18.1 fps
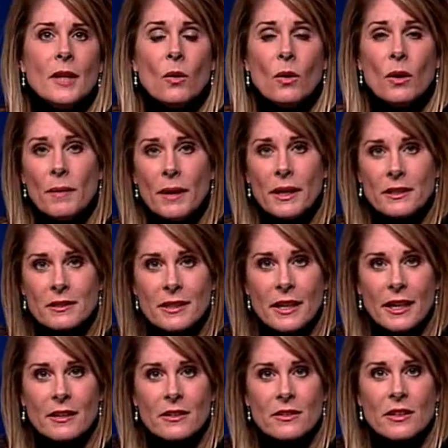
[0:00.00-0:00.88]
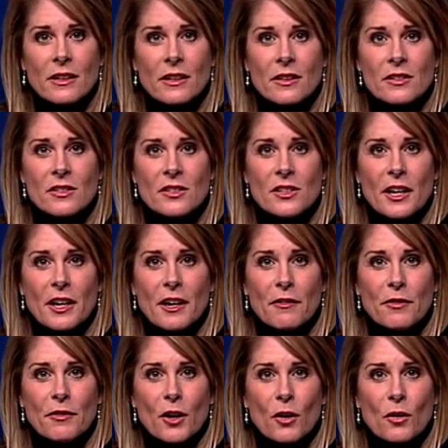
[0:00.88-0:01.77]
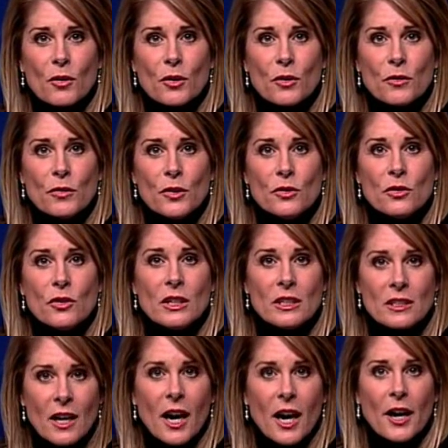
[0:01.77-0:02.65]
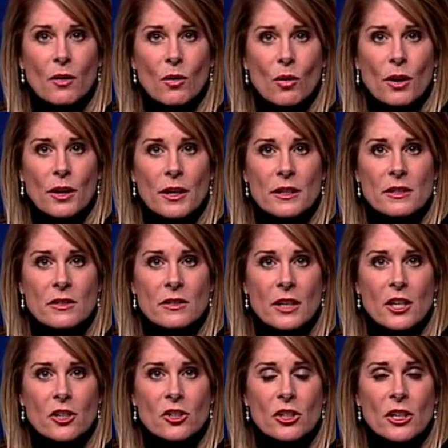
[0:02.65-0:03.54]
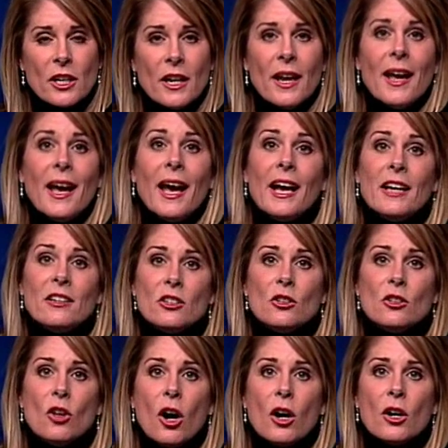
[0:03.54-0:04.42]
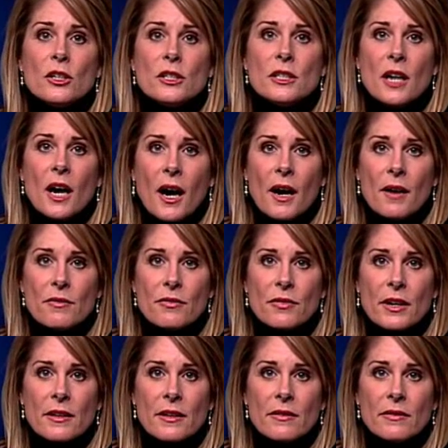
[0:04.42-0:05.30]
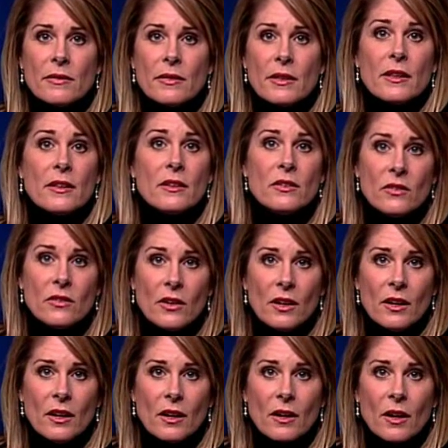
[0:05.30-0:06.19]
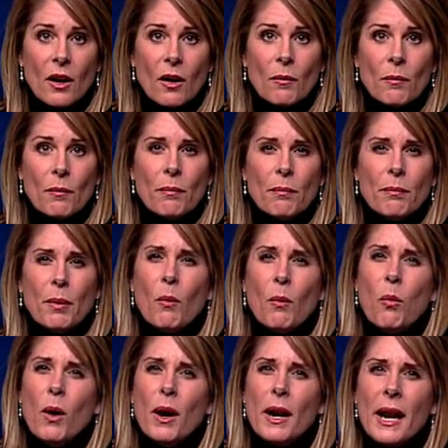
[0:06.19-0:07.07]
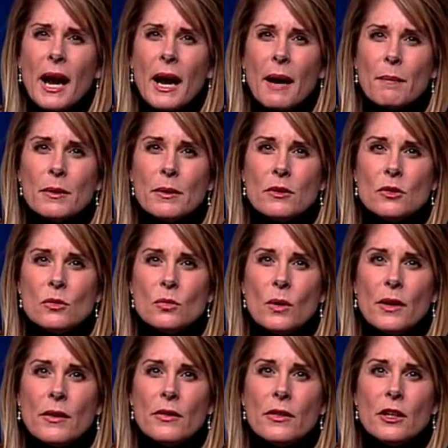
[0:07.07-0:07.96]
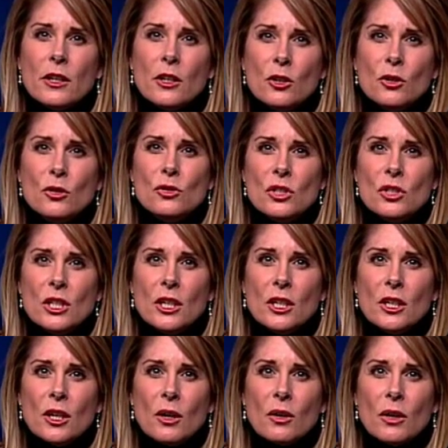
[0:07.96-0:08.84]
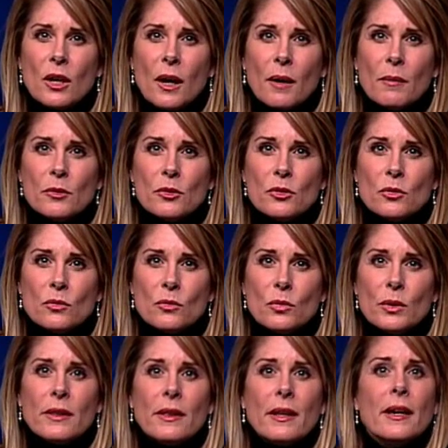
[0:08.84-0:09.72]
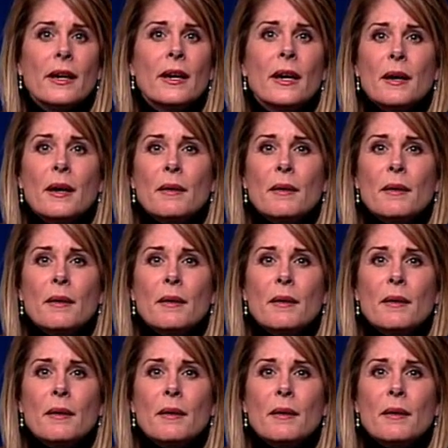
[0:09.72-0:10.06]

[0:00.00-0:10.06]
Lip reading: Well, it makes sense that the CFO, who views the entire organization, has a longer time frame than the CEO. But what happens when the new CEO comes with a